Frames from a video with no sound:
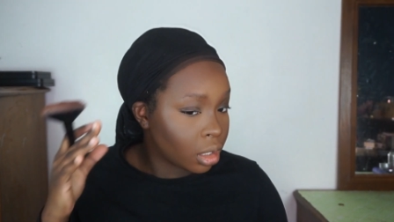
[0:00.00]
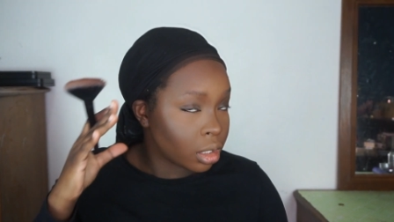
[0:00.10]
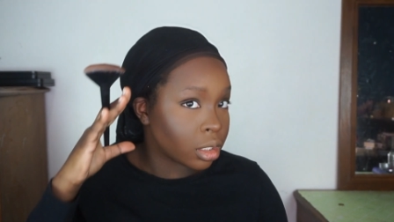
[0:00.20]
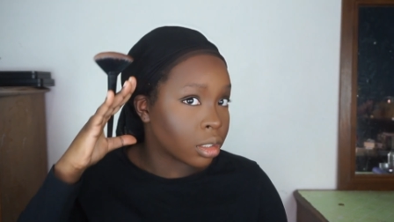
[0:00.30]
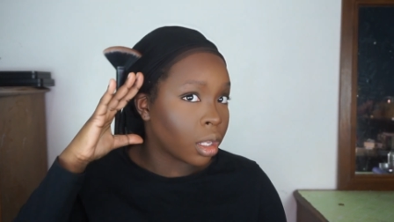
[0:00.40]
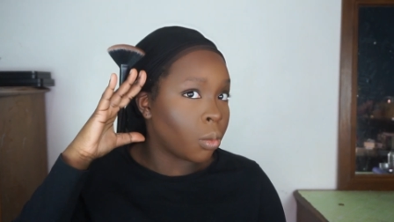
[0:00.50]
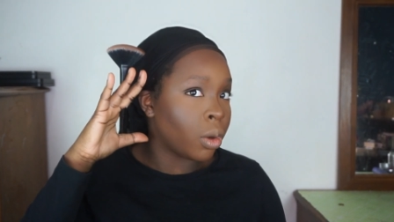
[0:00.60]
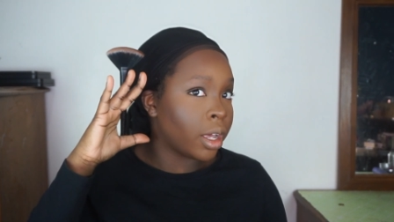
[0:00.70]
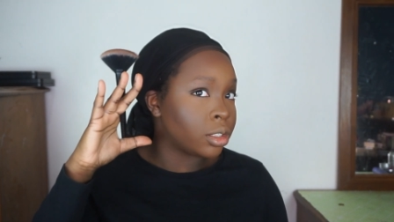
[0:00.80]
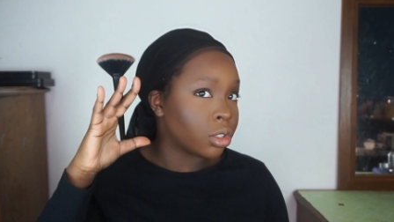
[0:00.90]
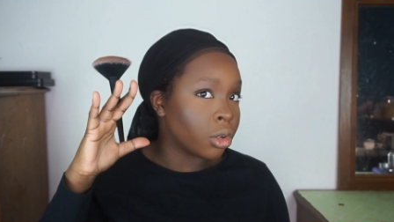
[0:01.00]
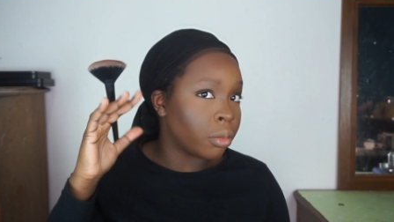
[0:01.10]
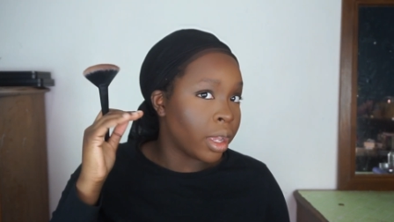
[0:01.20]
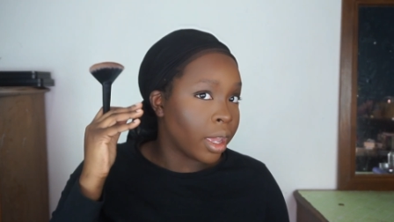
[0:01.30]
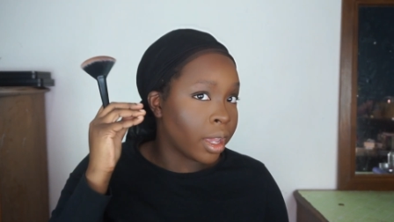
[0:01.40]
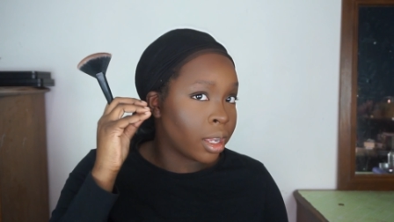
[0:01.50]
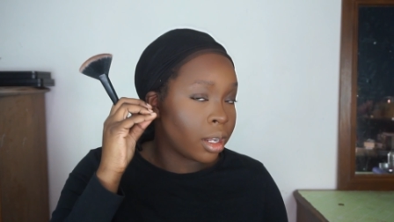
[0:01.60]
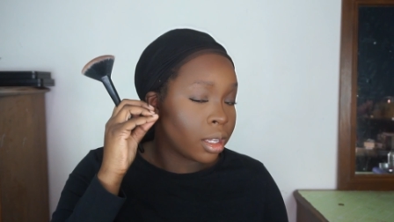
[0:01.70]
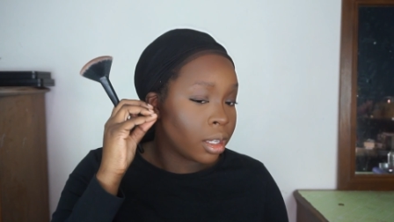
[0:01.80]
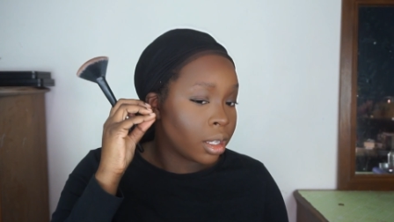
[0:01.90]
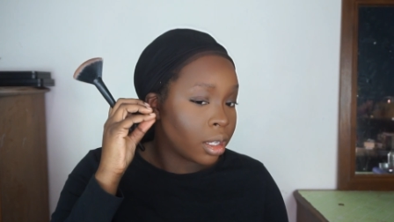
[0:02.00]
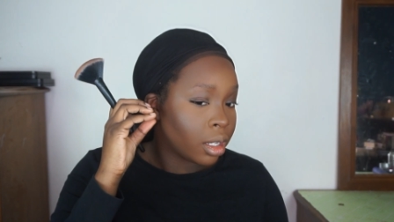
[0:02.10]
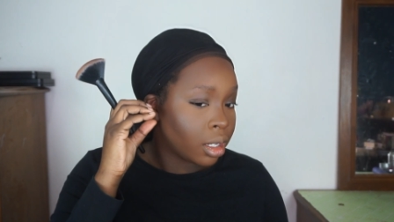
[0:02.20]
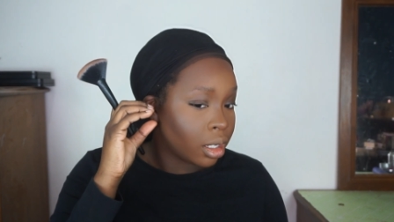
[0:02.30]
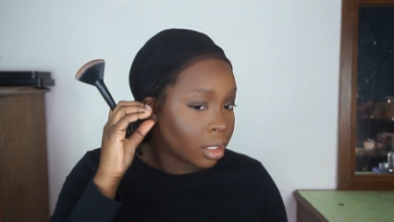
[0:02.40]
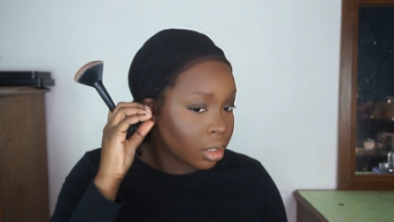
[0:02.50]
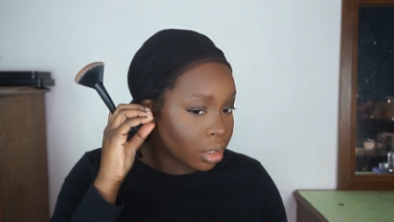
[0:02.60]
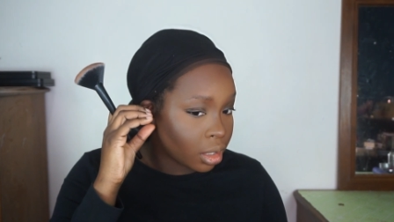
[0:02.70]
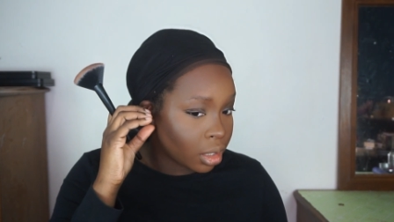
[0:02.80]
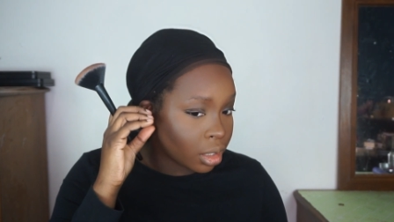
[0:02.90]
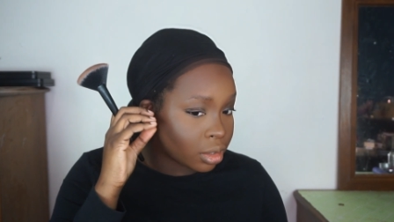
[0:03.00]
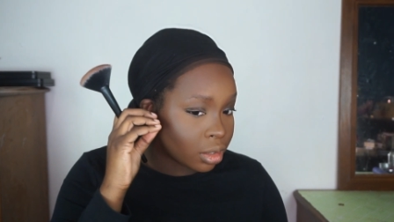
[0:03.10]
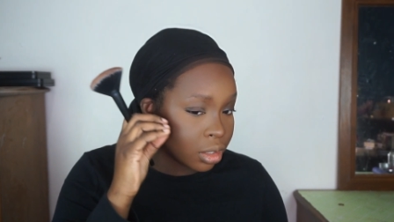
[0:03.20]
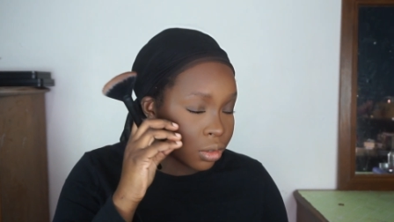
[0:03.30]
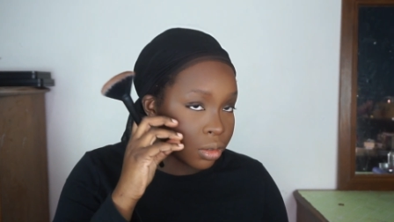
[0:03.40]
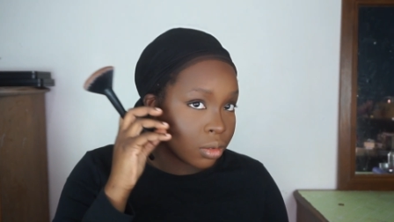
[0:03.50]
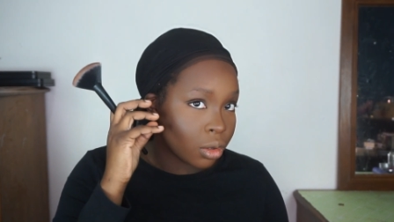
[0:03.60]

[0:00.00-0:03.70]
Just like when I turn my head, it's just